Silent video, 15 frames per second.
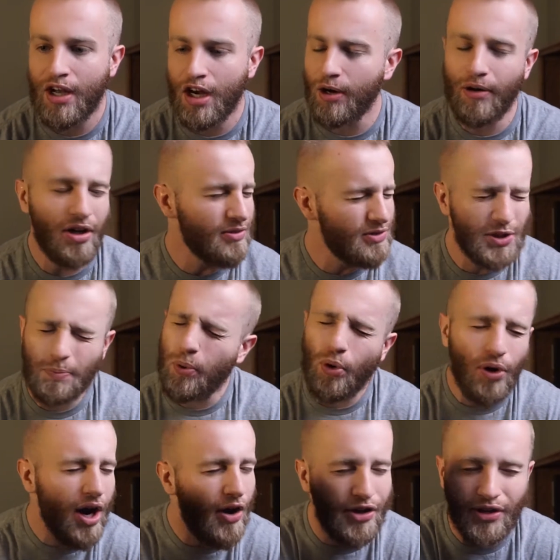Or just
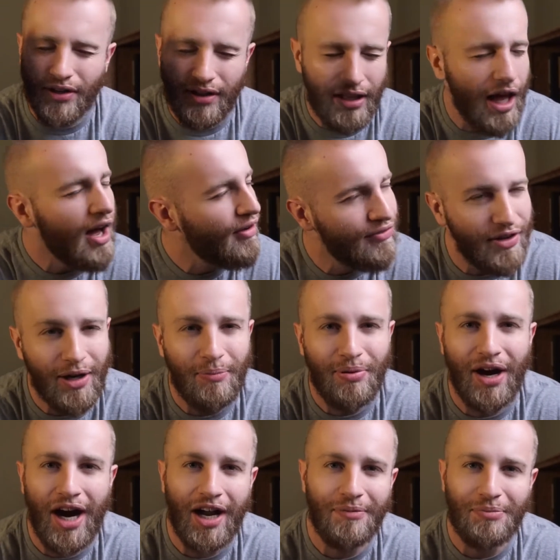pour out your love
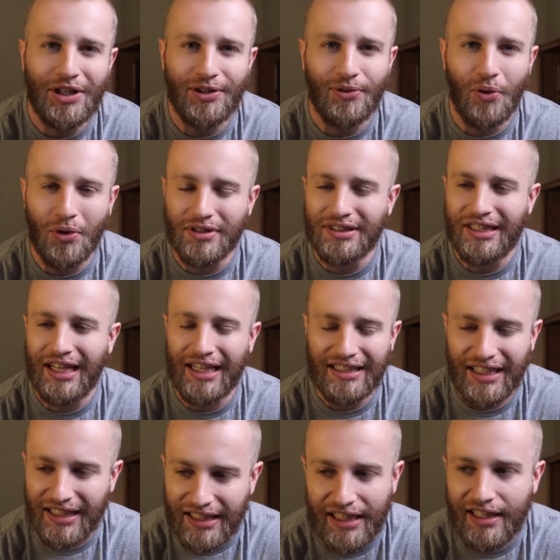upon me, Lord, today
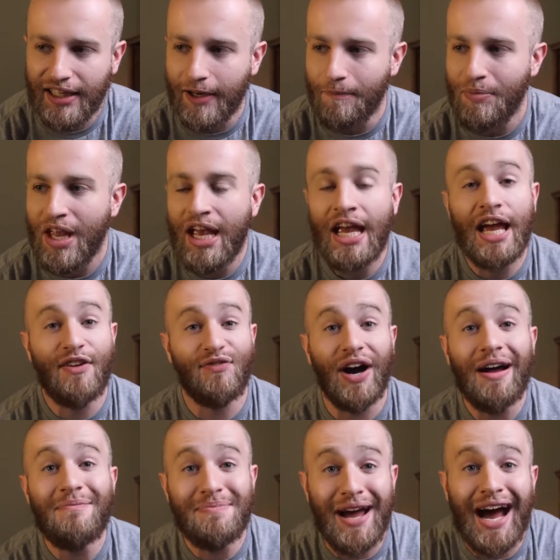because I need it. If
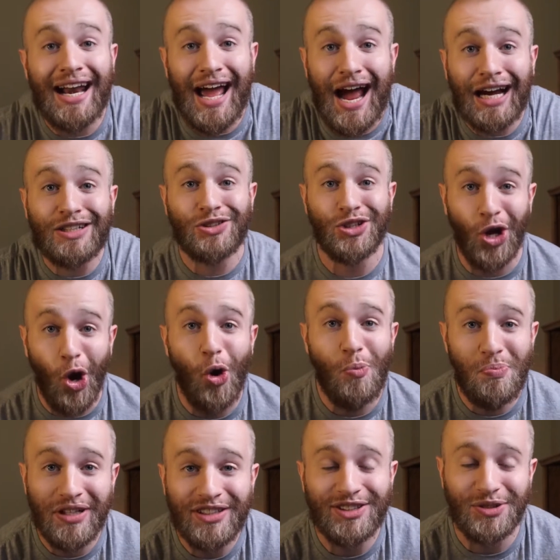I'm not actually
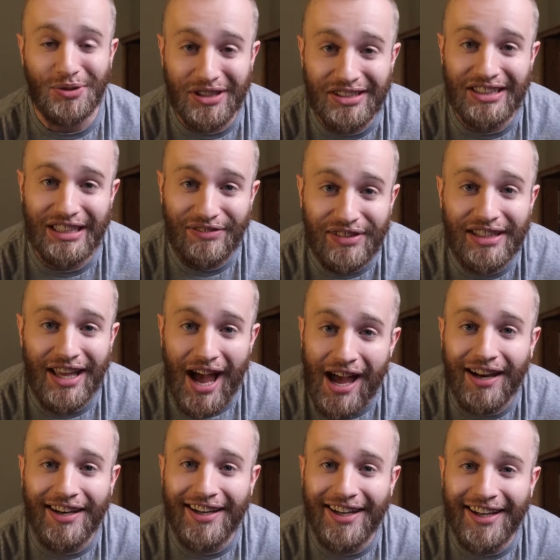open to receiving
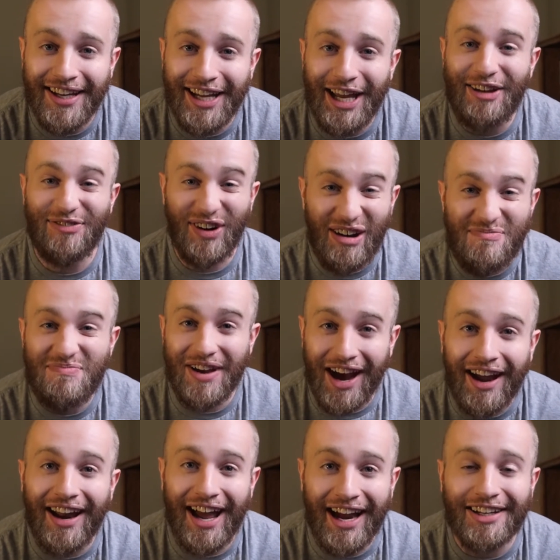that, if I'm
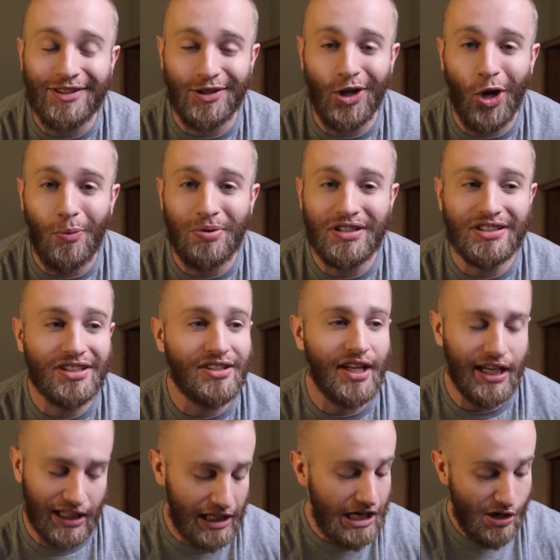not actually open to
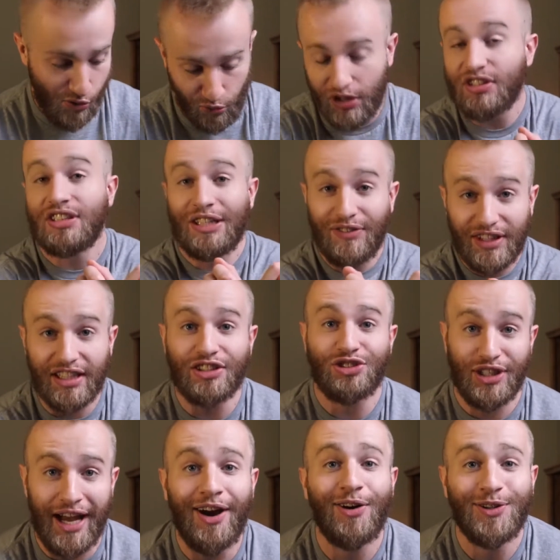like receiving the
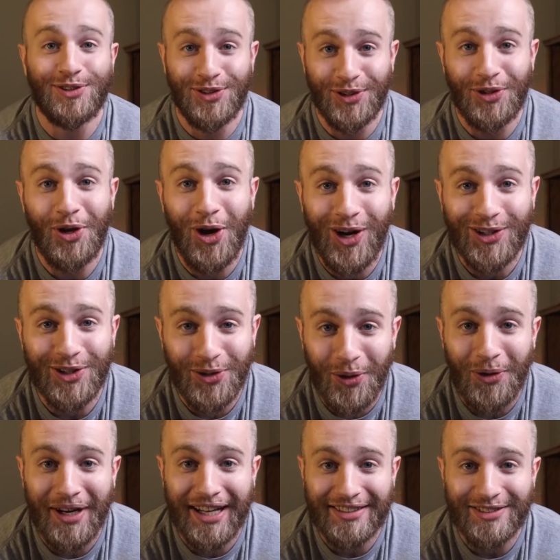challenge or the call that the
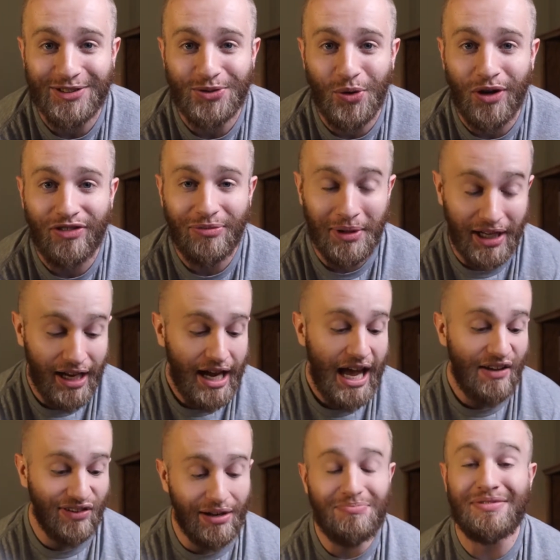Lord has in store for me,
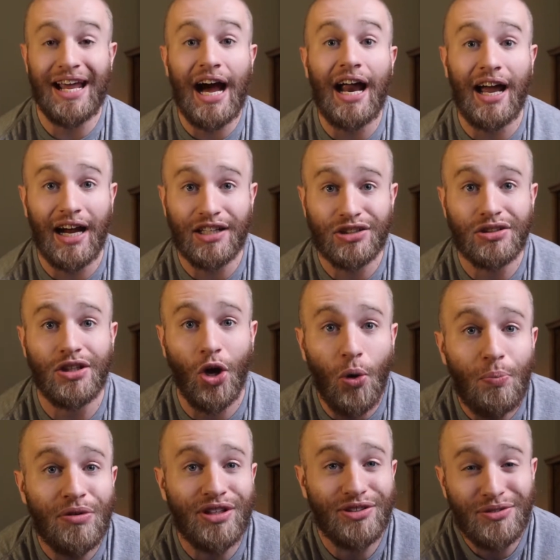if I'm not actually
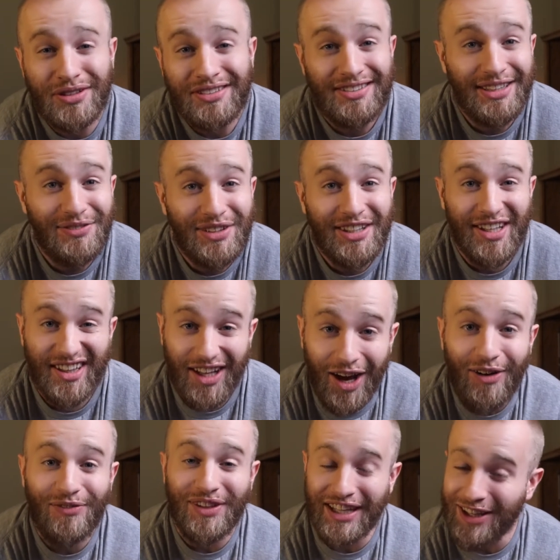open to receiving the
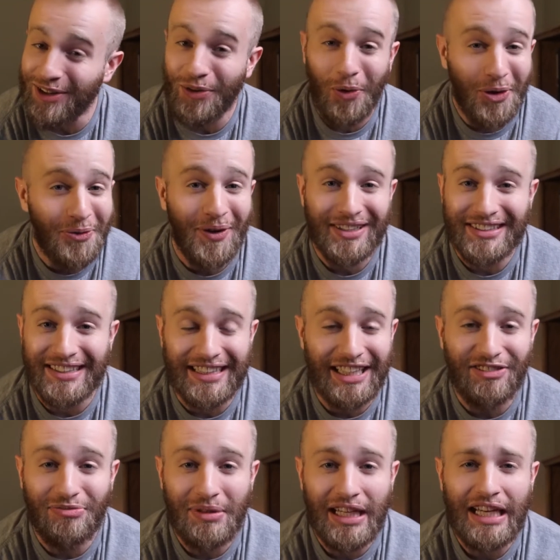love that the Lord wants to
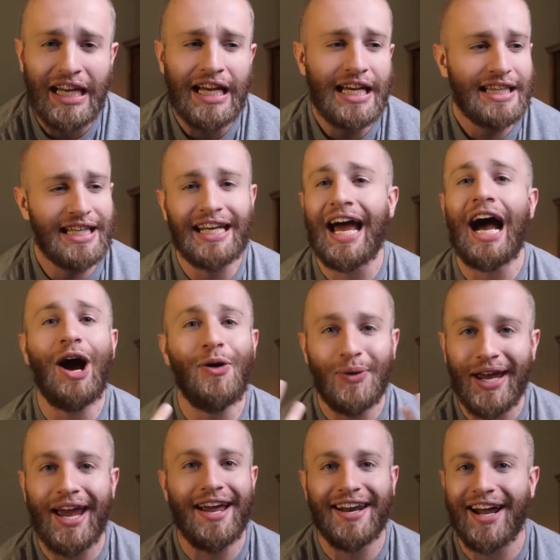give me, then how
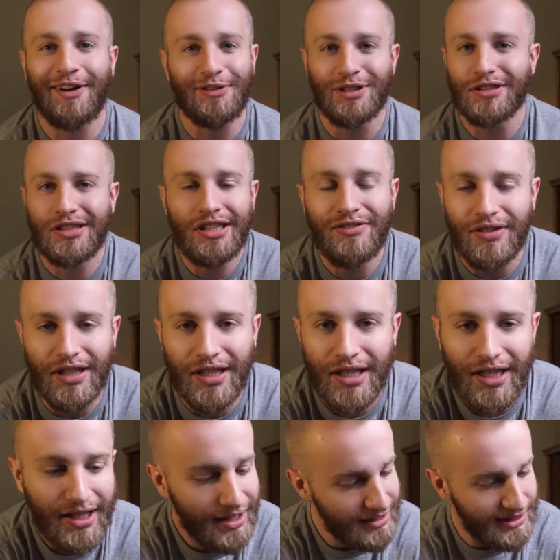can I receive it?
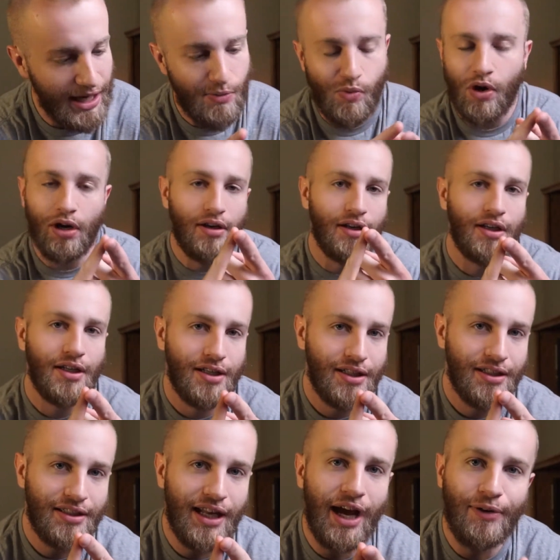Because I'm one,
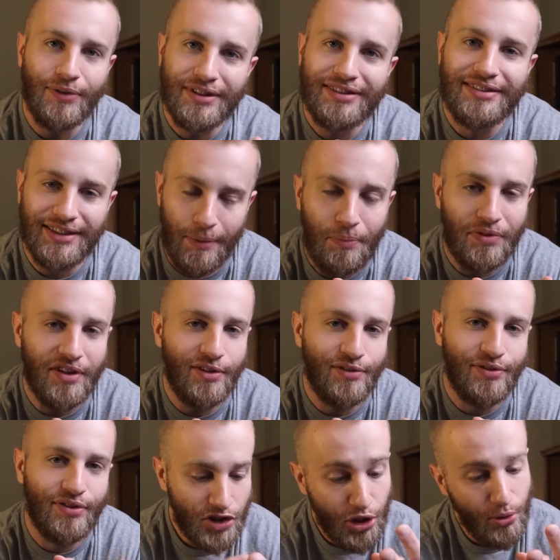not
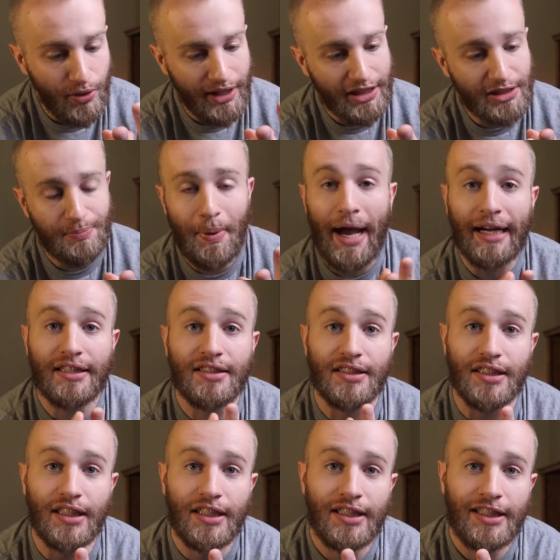receptive. Two,
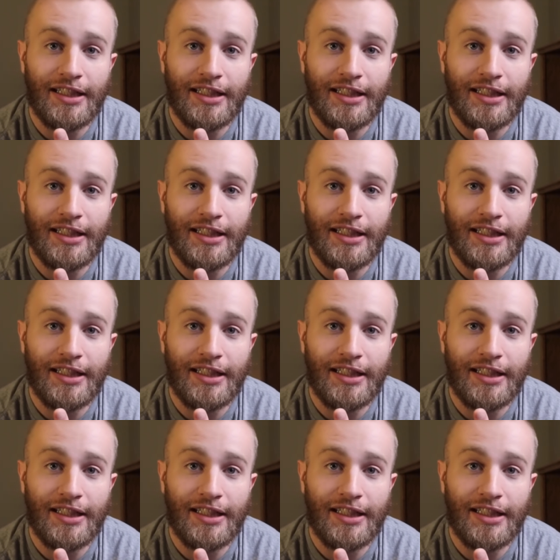expectant.